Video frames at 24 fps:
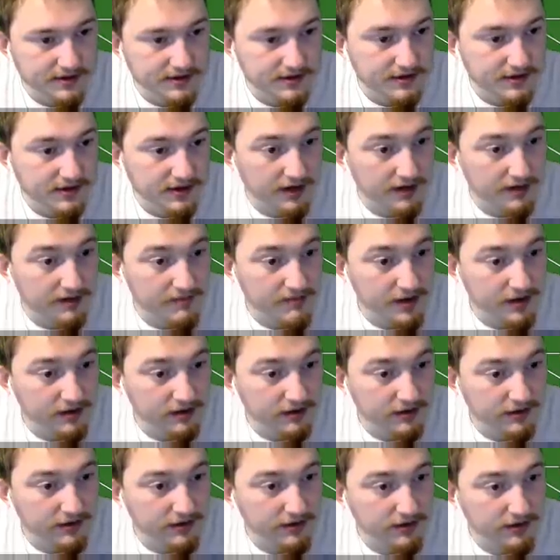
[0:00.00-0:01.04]
And make a
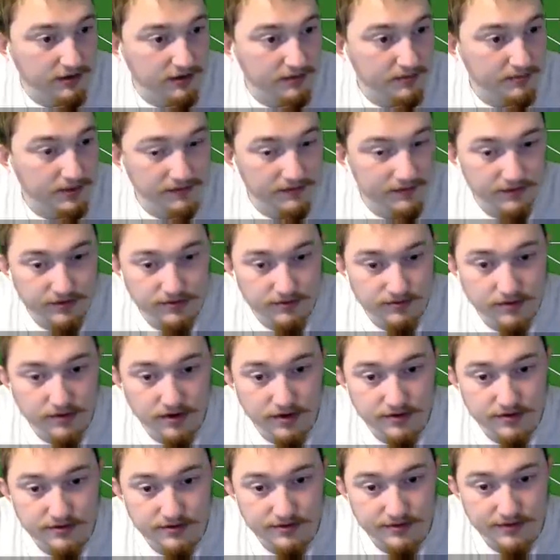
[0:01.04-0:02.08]
little bit of a
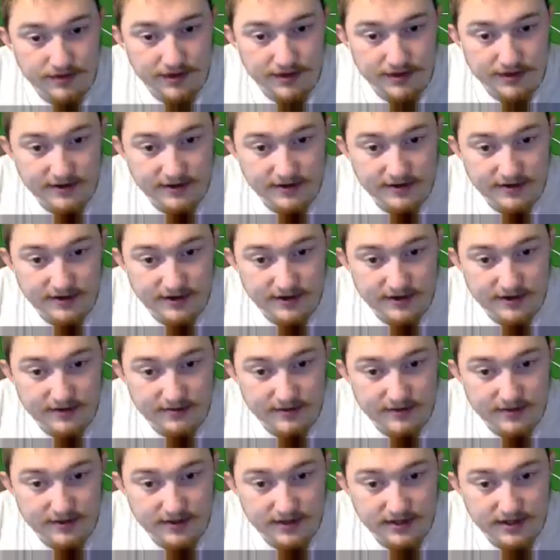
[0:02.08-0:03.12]
squadron right here to send in
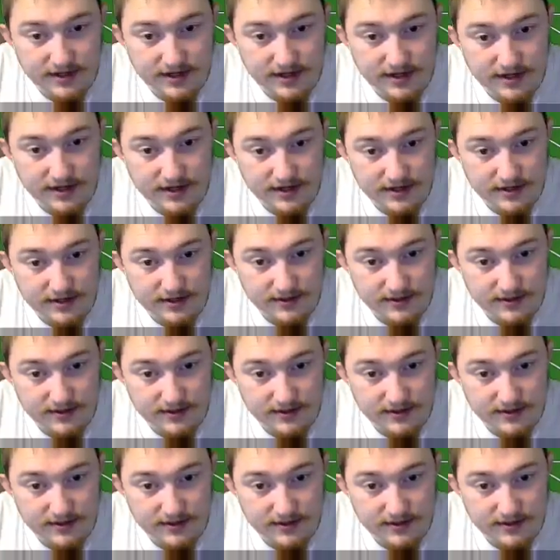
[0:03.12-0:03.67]
once again.